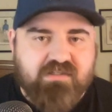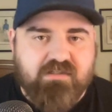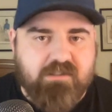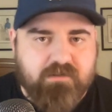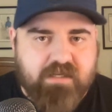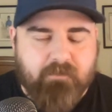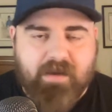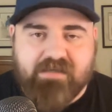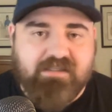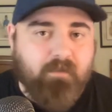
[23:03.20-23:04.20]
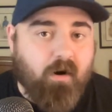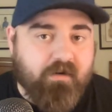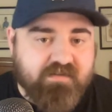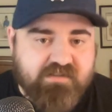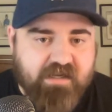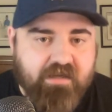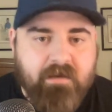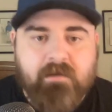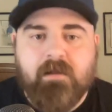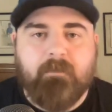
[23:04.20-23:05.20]
continue to impact him? Hard to say.
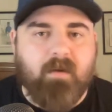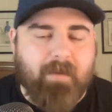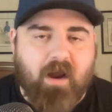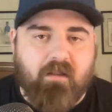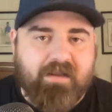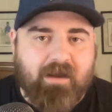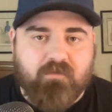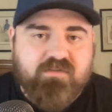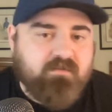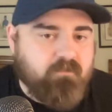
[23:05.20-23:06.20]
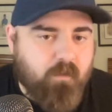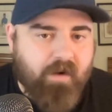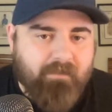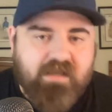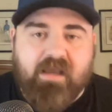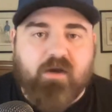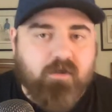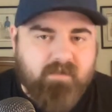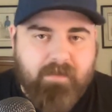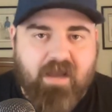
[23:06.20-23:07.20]
But by all accounts, Graham Ike
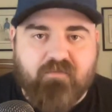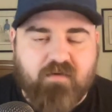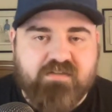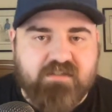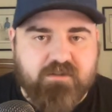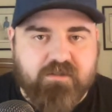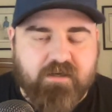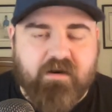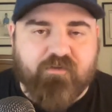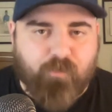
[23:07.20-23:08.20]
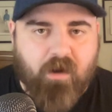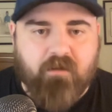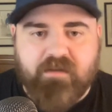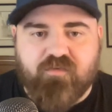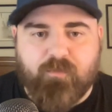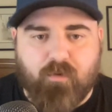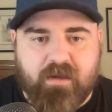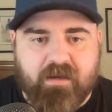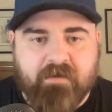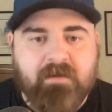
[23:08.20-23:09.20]
could be back for a senior year as well in
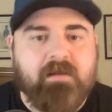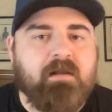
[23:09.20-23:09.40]
Spokane.